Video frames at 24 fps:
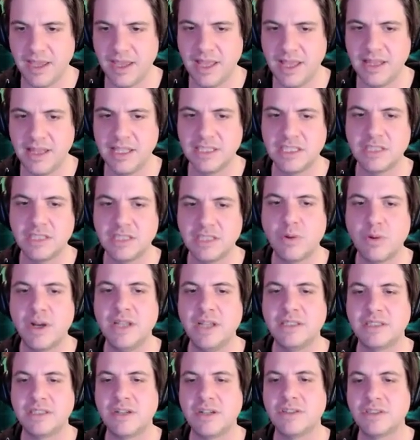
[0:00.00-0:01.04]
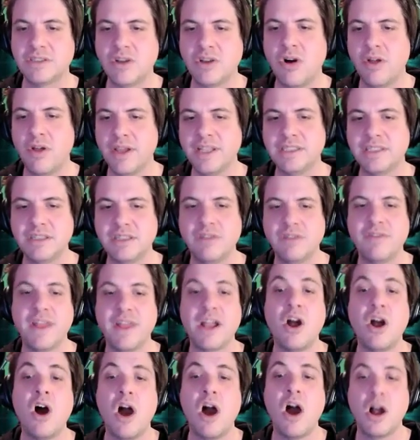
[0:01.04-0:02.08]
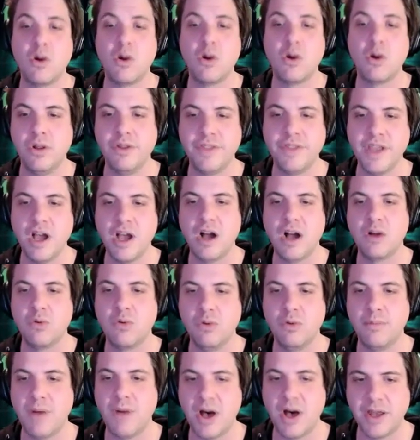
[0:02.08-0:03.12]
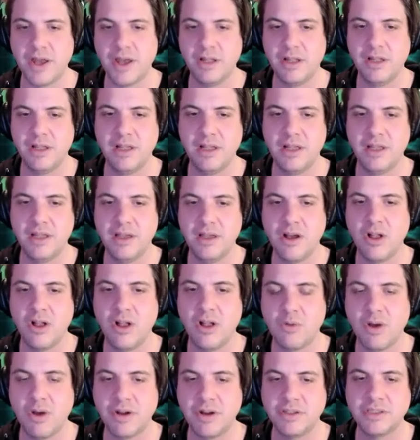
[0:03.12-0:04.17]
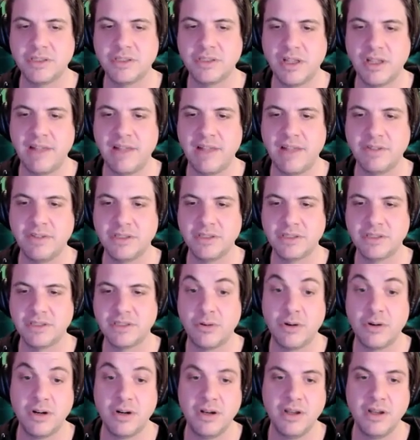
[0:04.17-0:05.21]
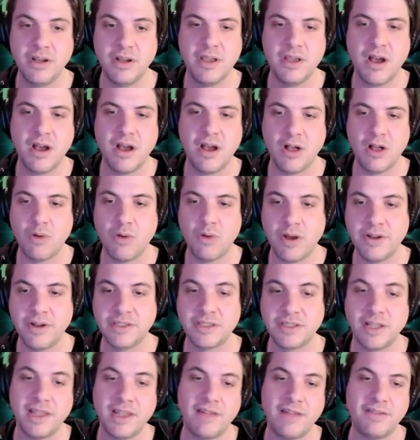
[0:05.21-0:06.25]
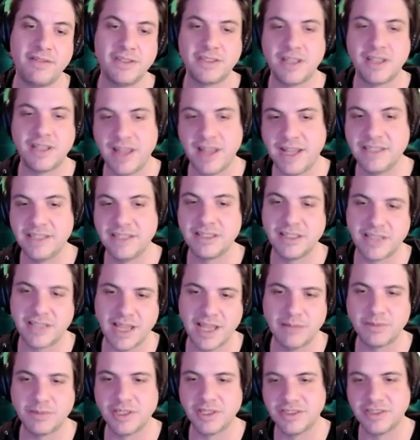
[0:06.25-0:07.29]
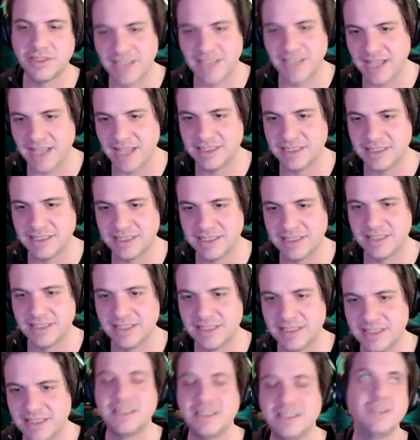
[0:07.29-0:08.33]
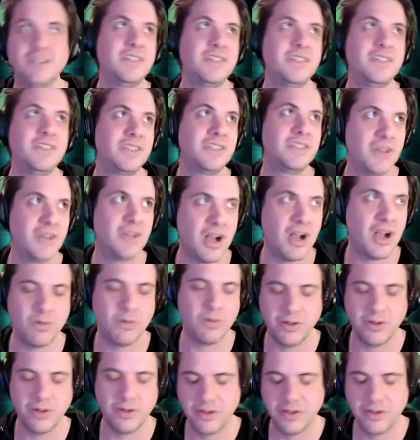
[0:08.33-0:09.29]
And this is where it starts calling itself like Aqal, the Aqal model, all quadrants, all levels, or all quadrants, all levels, all lines, all types, all states, still just Aqal.